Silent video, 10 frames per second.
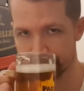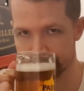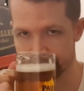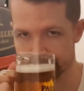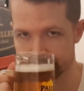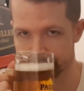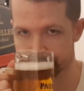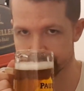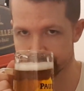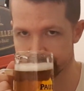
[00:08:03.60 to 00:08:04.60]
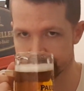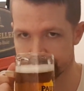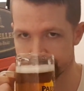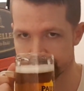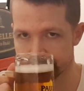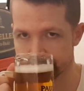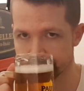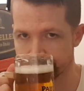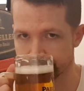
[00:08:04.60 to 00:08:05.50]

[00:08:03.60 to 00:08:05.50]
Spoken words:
Nothing is said.